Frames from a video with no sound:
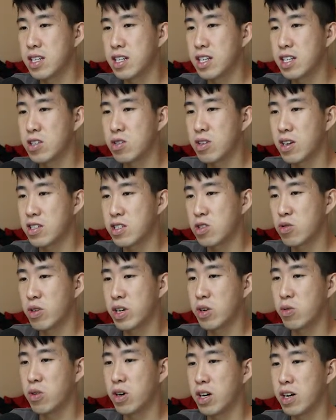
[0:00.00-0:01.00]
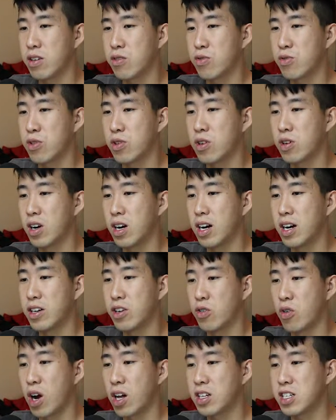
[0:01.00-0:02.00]
in two thousand twenty-one for uh,
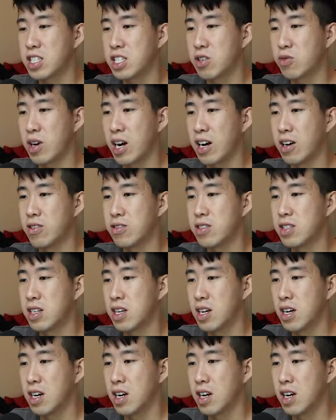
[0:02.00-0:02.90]
neurology rounds